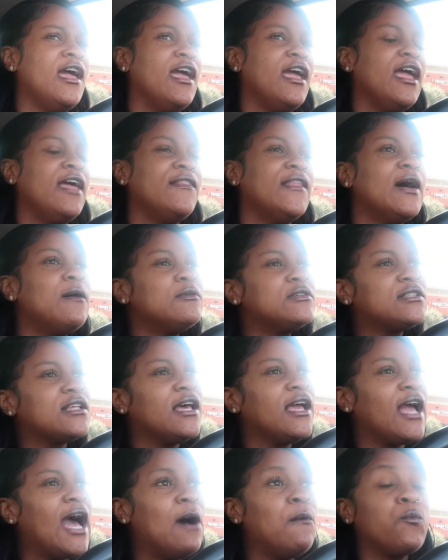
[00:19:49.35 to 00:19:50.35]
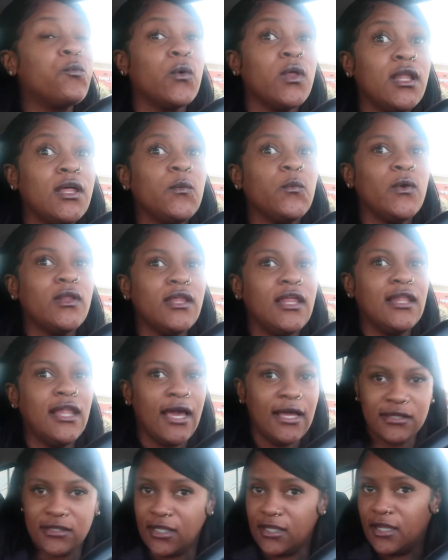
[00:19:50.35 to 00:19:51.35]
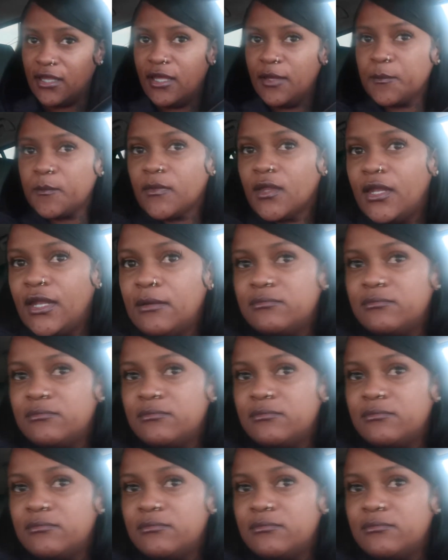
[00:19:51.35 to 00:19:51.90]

and that was like i really really liked it and